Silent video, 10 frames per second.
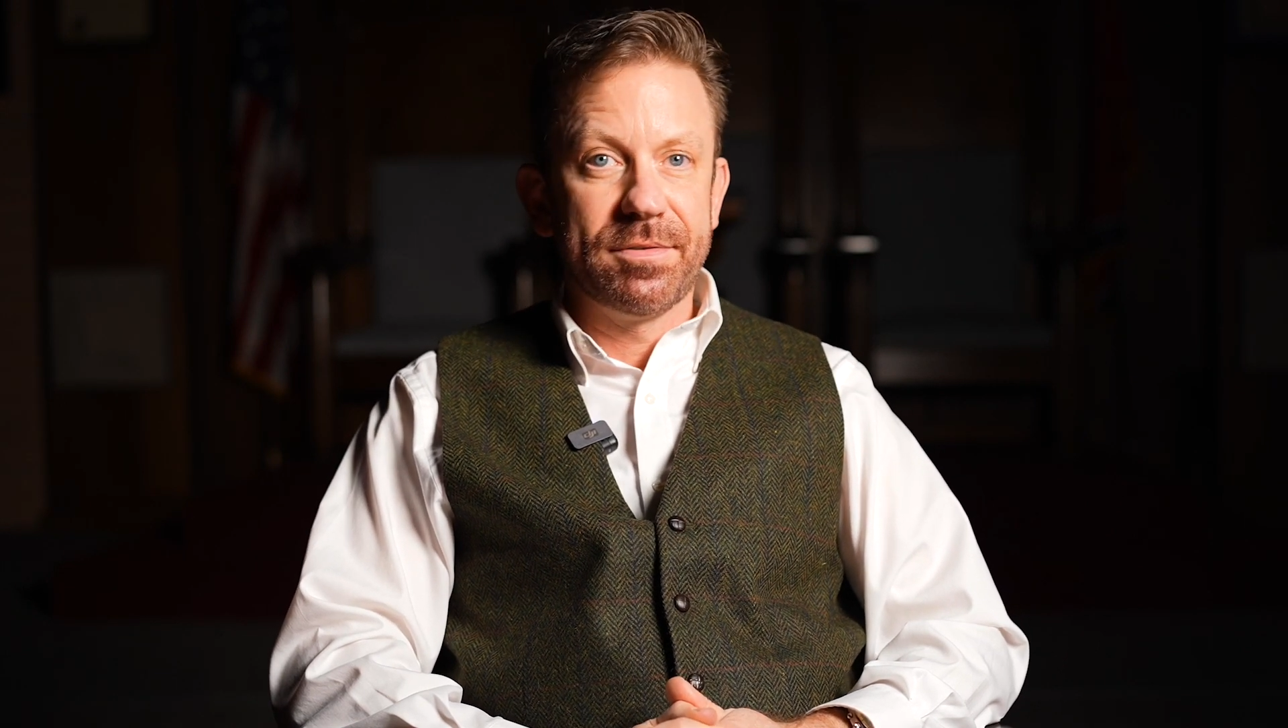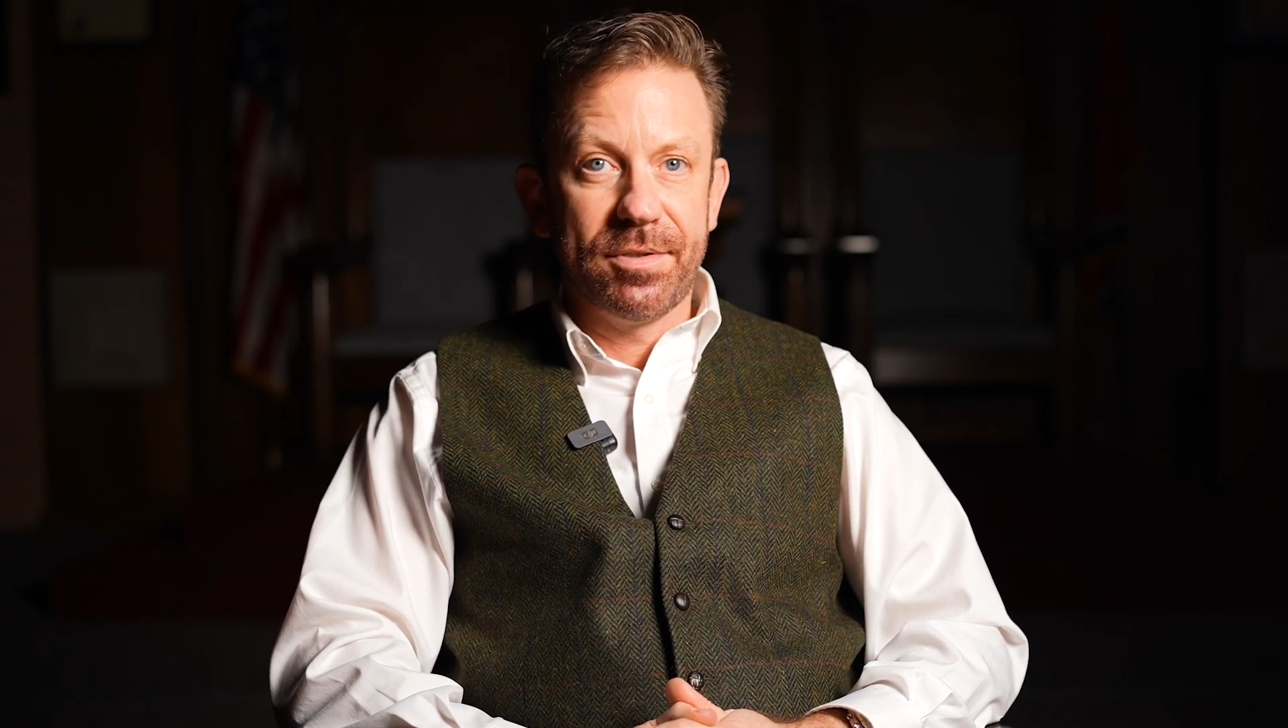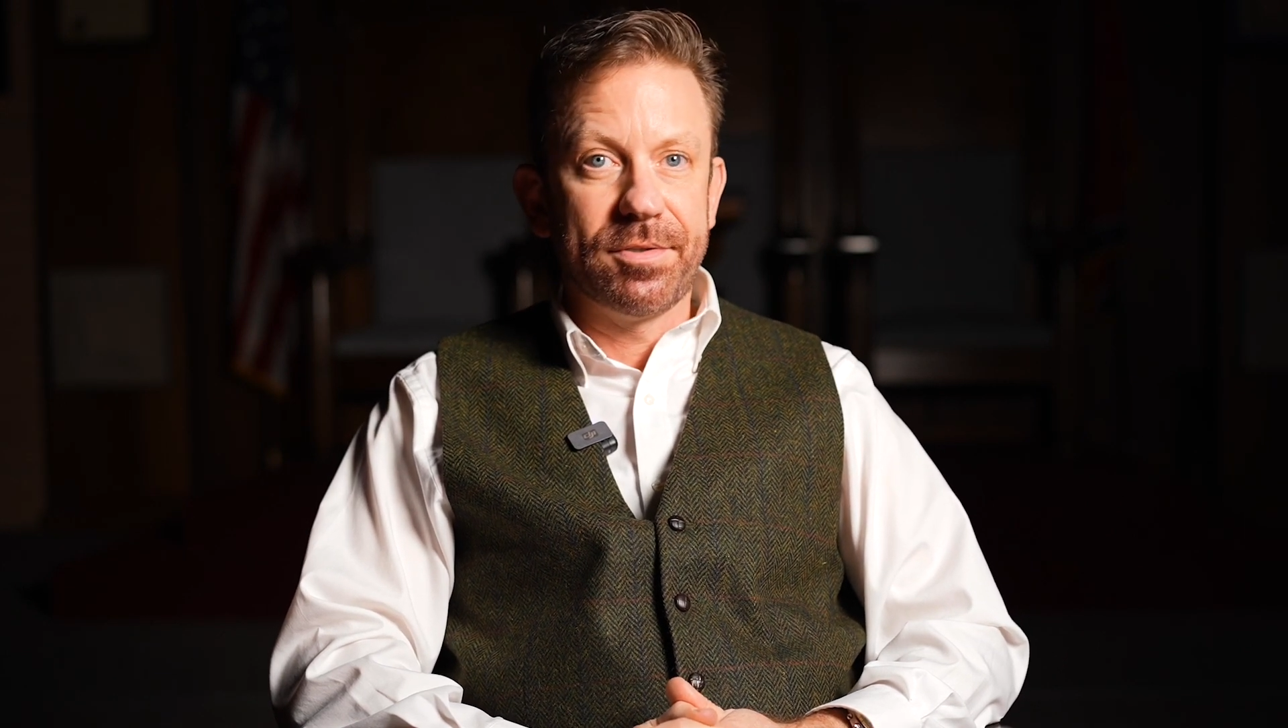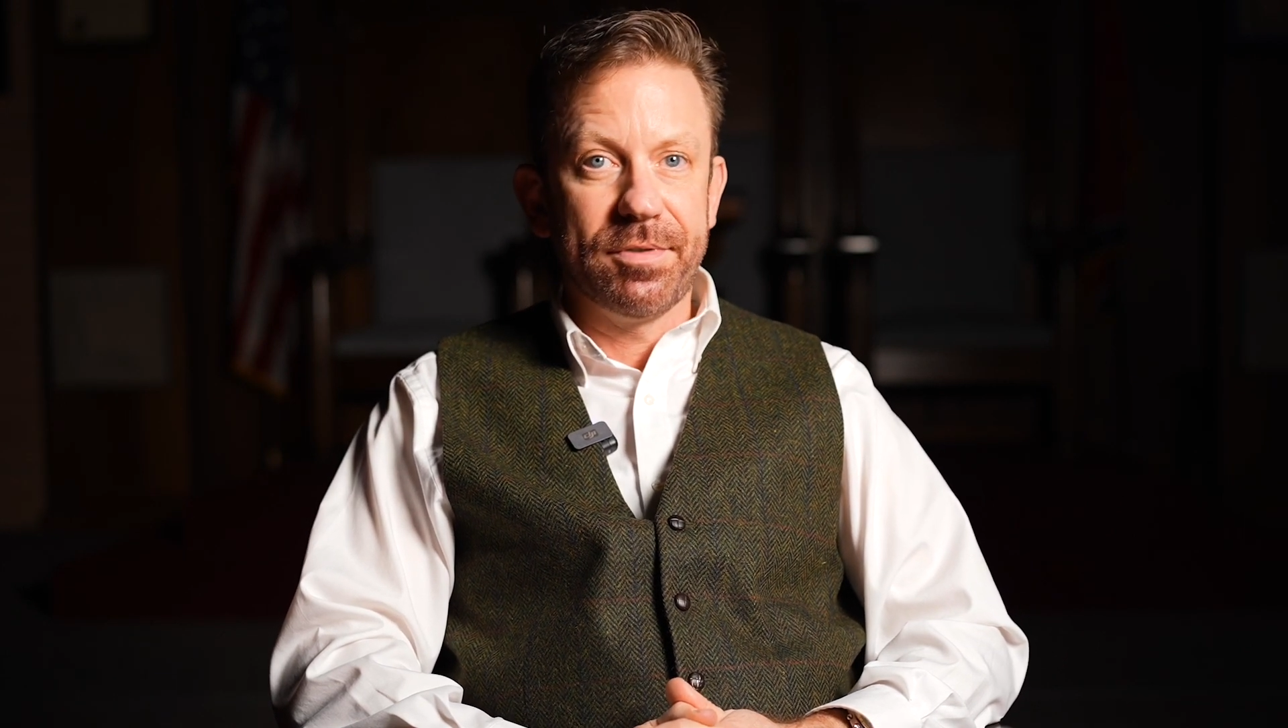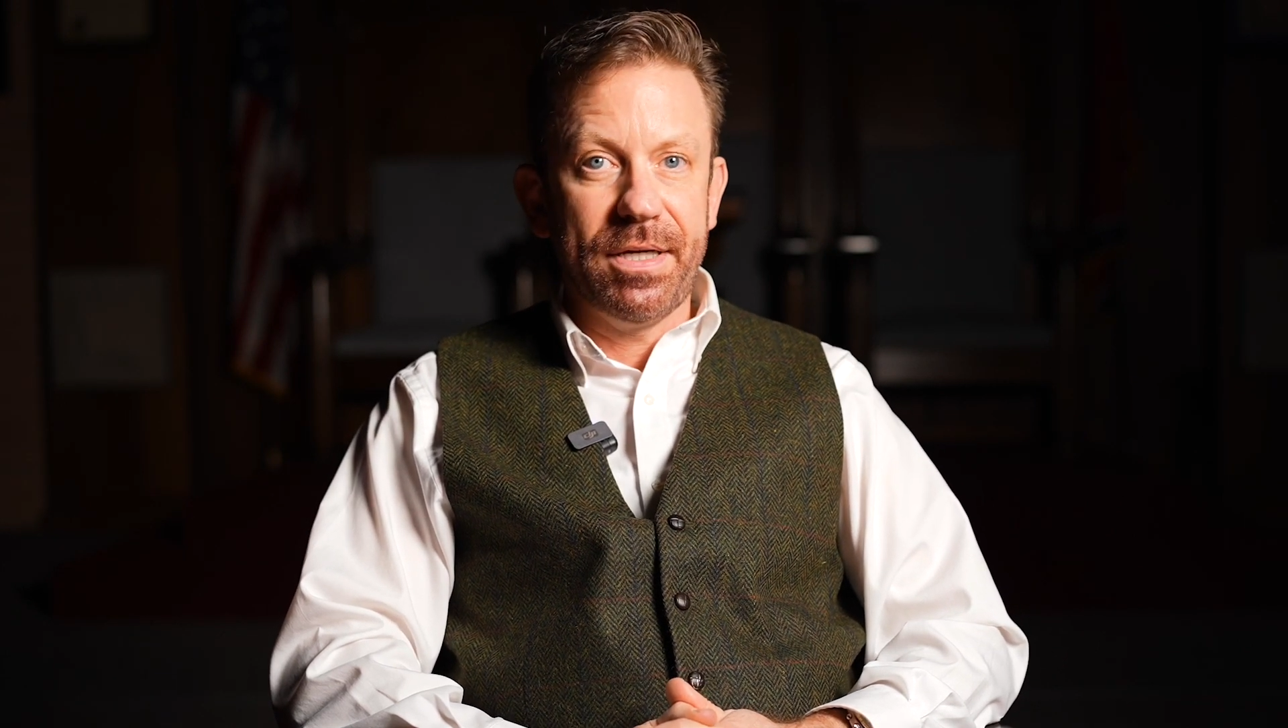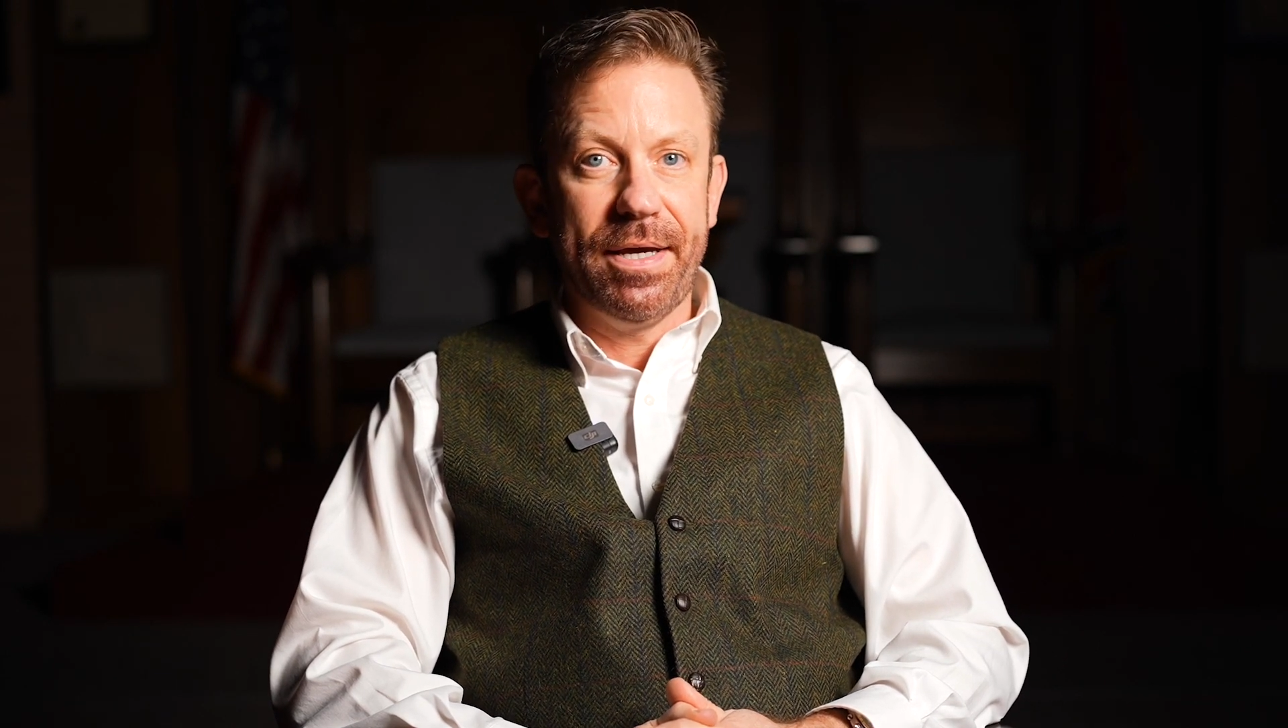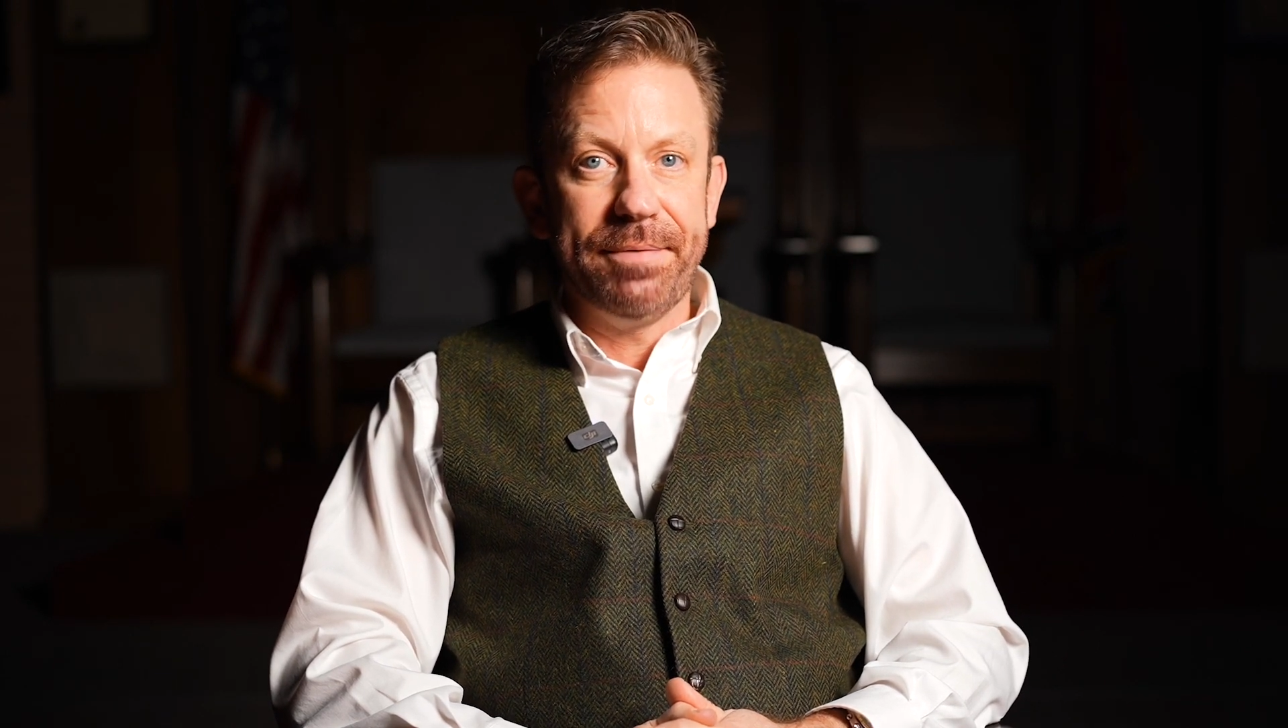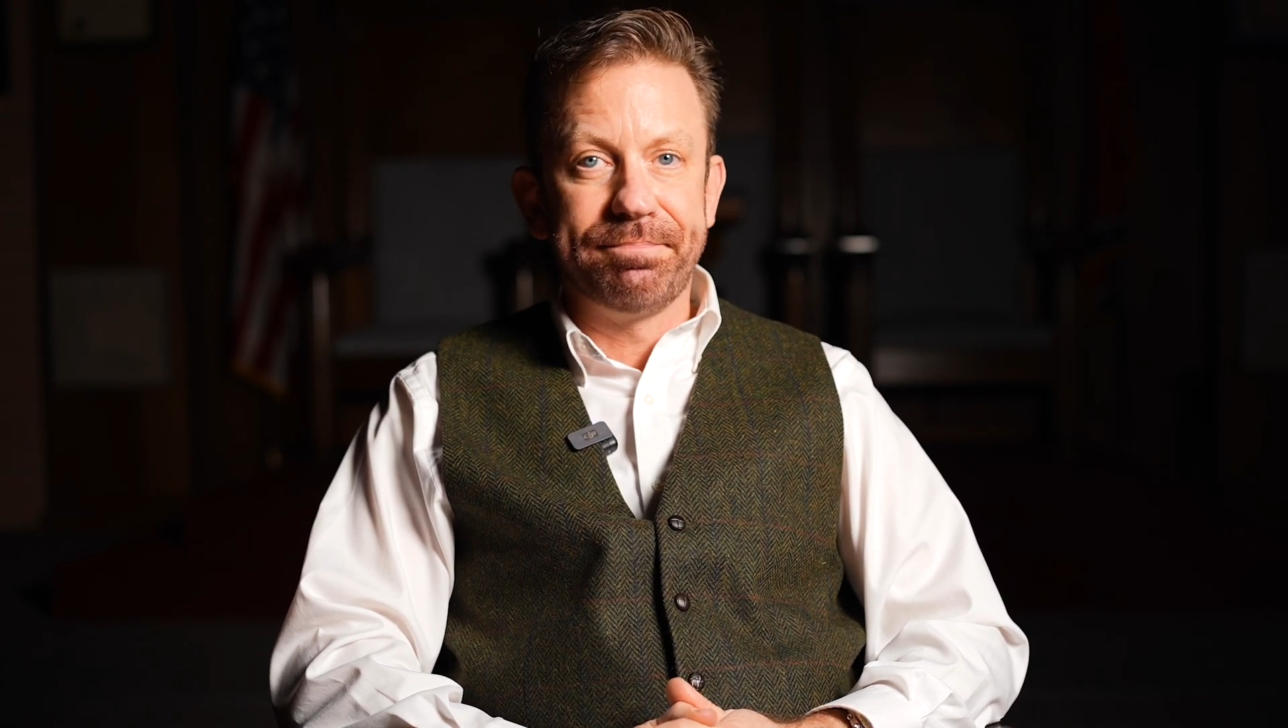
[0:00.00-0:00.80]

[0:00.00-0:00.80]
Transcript: to create.